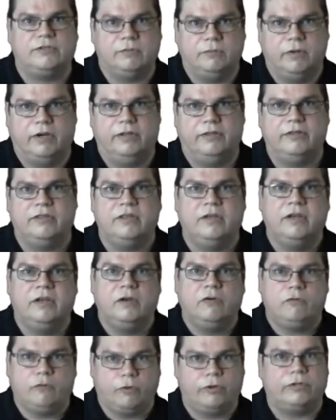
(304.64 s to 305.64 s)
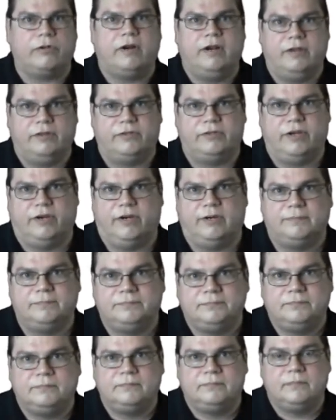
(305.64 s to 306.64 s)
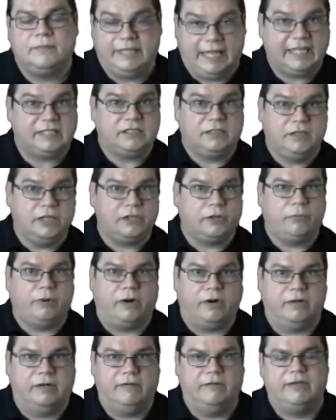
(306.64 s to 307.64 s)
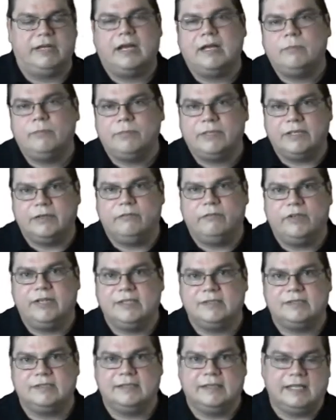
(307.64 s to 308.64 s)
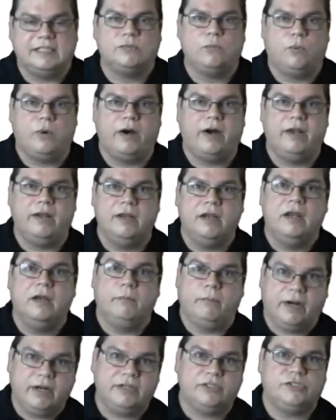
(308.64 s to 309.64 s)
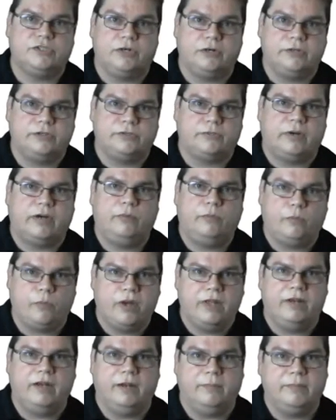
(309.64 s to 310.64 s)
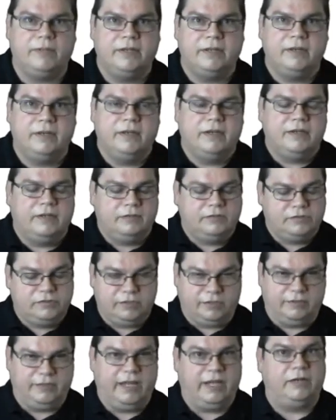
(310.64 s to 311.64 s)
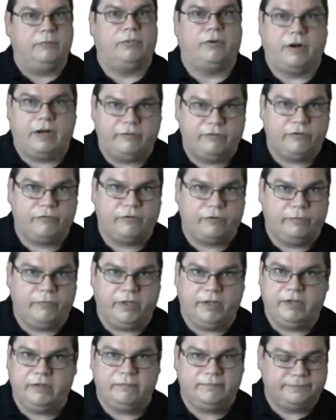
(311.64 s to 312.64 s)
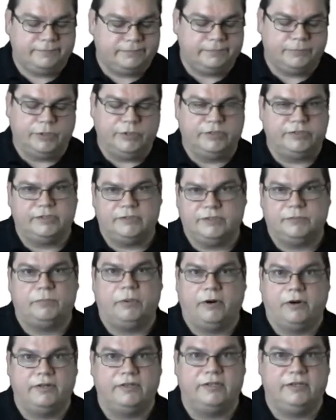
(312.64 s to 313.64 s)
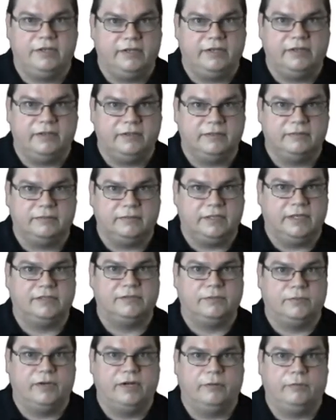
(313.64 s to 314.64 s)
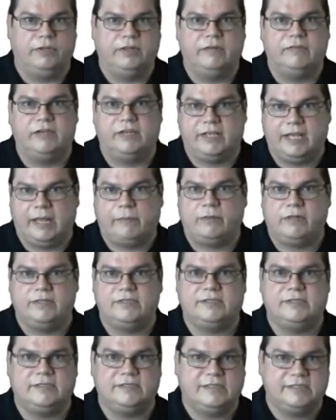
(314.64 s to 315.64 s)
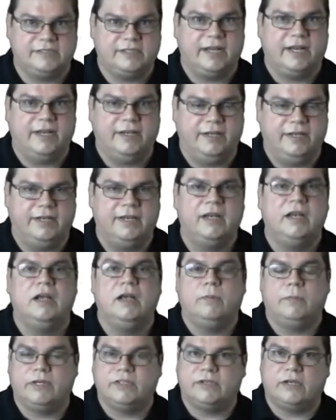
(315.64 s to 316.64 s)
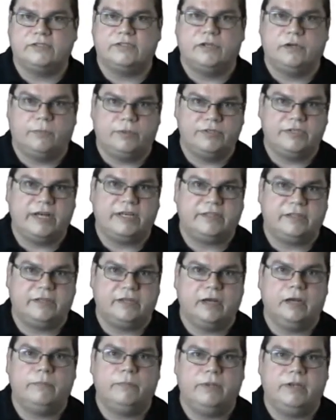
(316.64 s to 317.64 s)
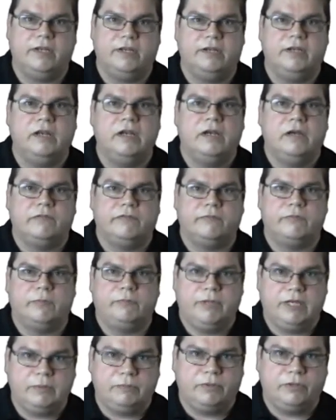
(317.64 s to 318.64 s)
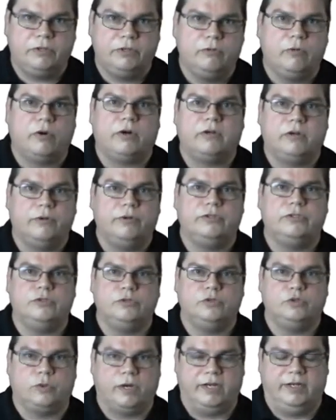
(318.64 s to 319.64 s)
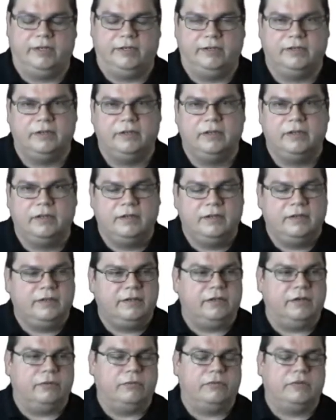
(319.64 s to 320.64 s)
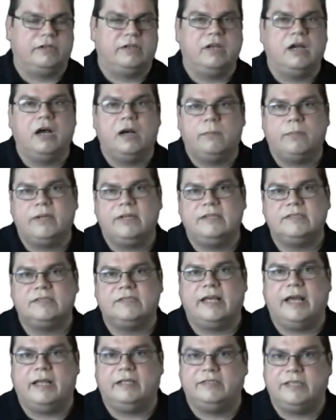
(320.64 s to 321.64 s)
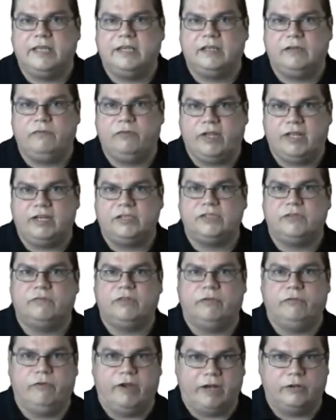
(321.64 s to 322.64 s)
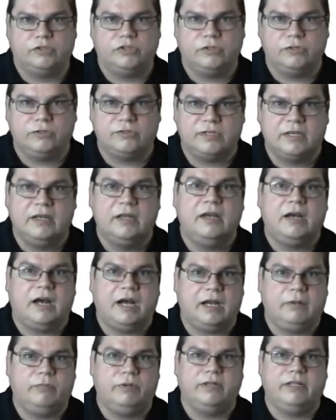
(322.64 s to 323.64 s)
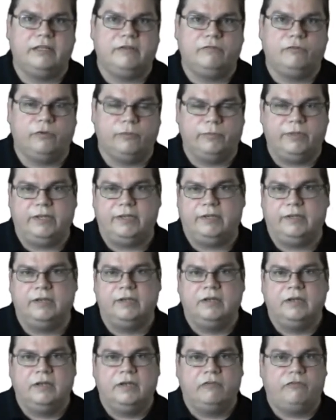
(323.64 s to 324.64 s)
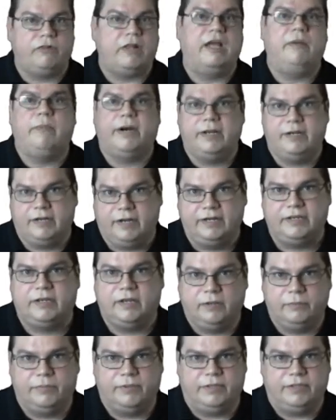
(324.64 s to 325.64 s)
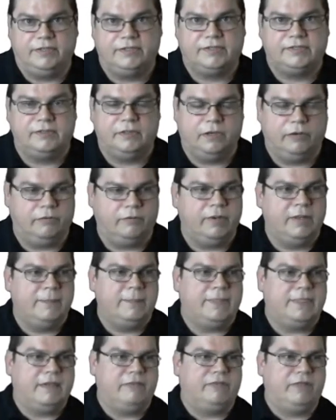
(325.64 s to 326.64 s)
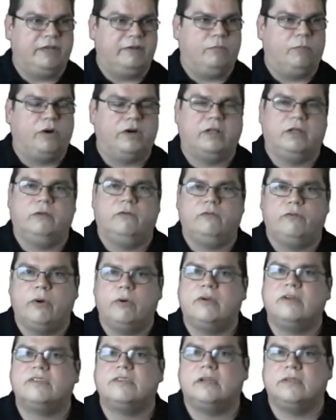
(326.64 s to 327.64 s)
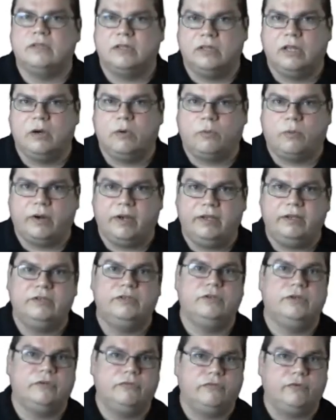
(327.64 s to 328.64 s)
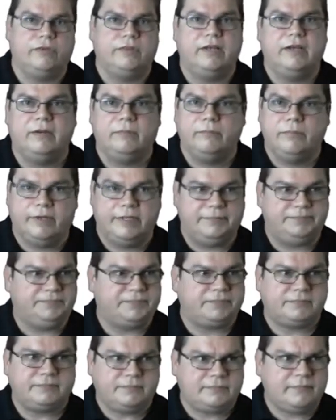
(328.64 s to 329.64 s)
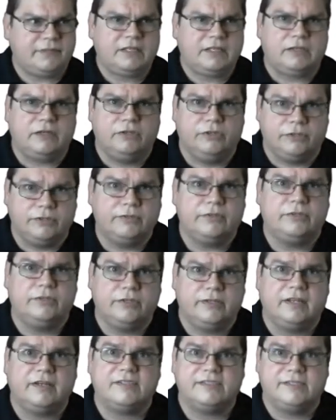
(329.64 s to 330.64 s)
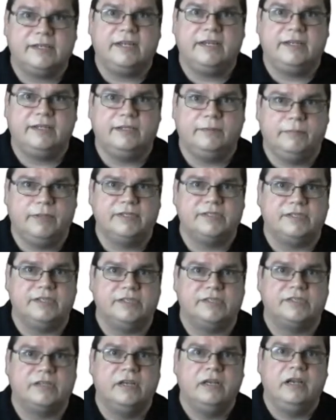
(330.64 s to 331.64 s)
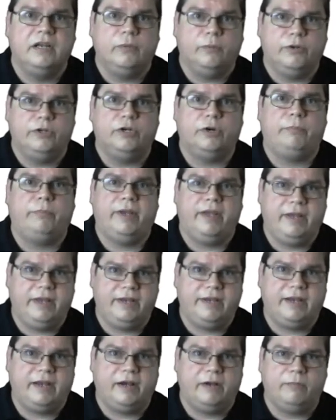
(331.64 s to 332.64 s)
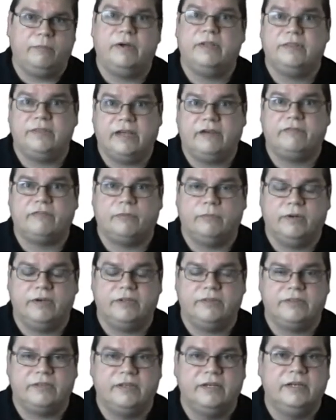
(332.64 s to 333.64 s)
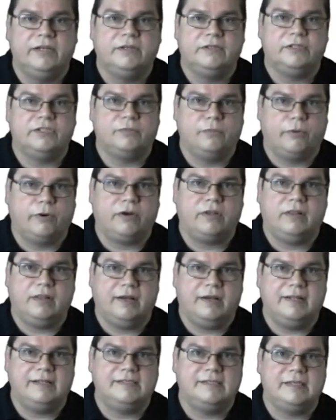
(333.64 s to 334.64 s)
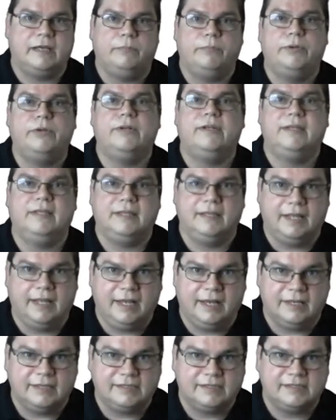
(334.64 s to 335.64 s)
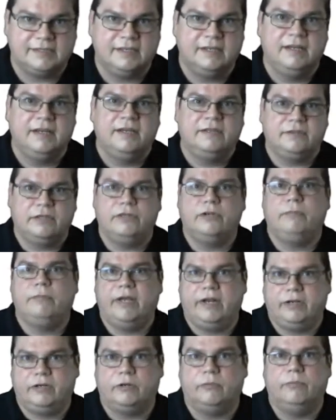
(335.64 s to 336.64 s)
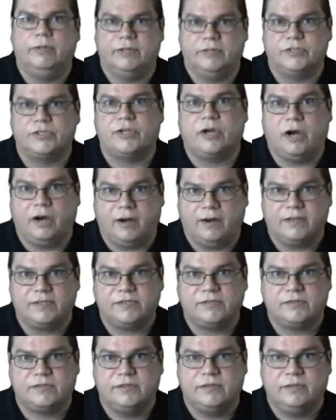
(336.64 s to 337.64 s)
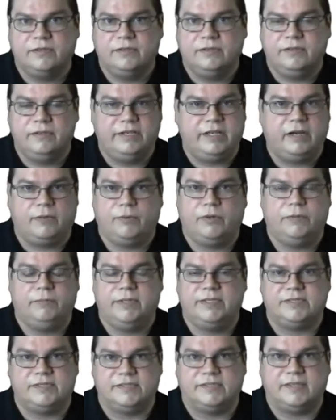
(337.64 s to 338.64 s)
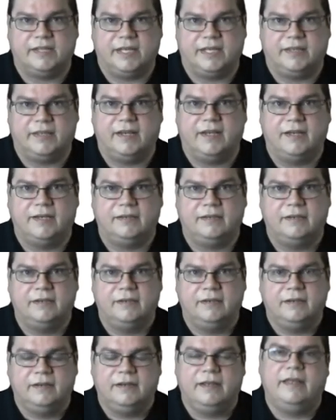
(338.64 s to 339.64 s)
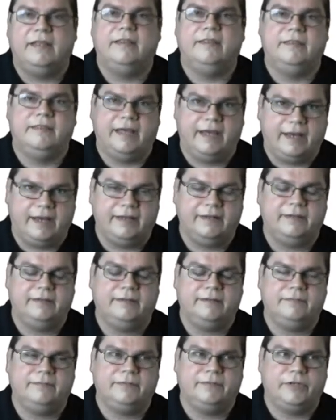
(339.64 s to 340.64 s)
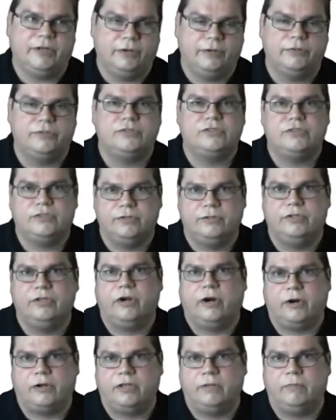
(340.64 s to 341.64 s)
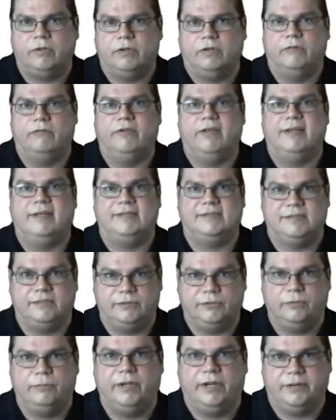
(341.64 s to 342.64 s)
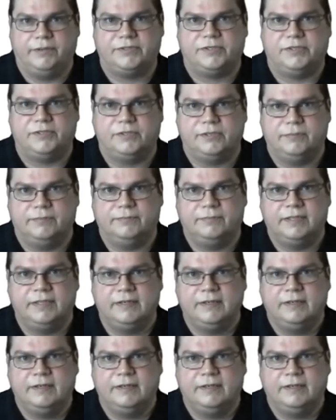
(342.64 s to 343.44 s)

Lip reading: a month for their health care. That's another part of it, and I'm convinced that's why my insurance rate went up. To gain profit from me, which is part of the deal. Guess what? We live in a capitalistic society, but it's also to protect the company from the people who are going to drain it. The companies that take advantage of the vouchers, I believe, will be fly-by-night companies. If they want to focus on the lower end, good for them, but good luck staying in business when you're paying out month after month to support clients that put in less than their medical bills cost. You can't run a business like that. And that goes to the argument of a single payer system.